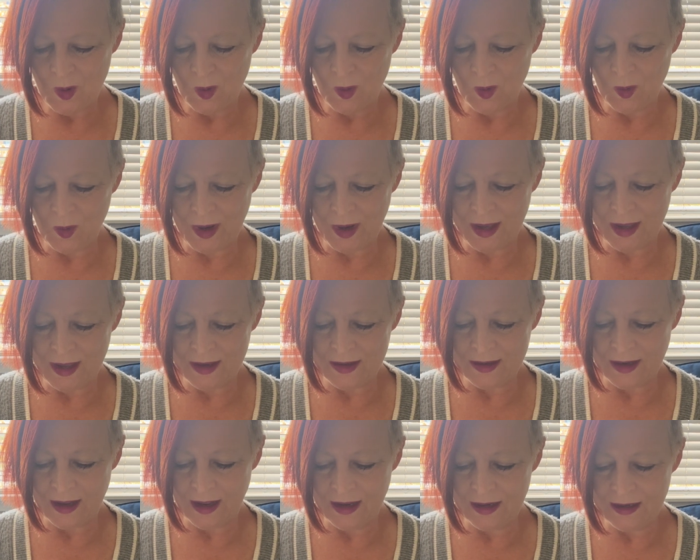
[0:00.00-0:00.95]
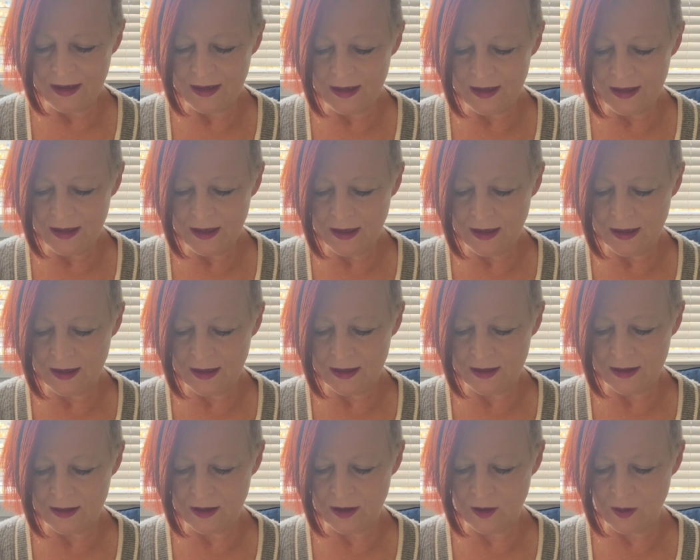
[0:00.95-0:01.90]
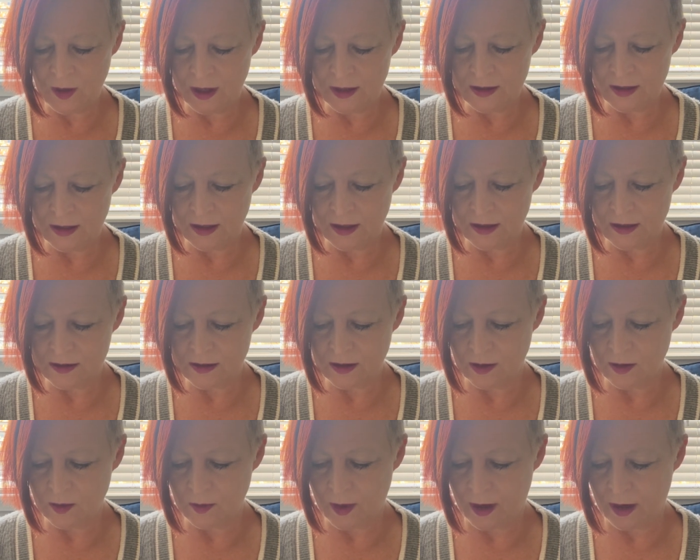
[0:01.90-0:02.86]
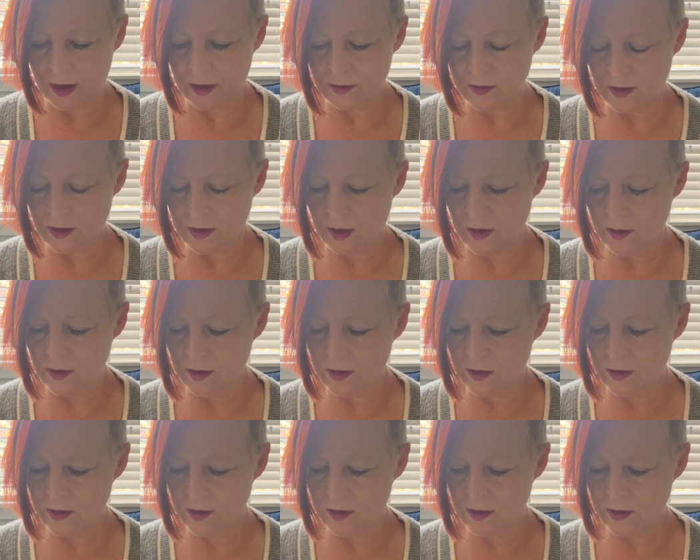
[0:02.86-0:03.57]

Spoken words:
When any new ideas are around, there are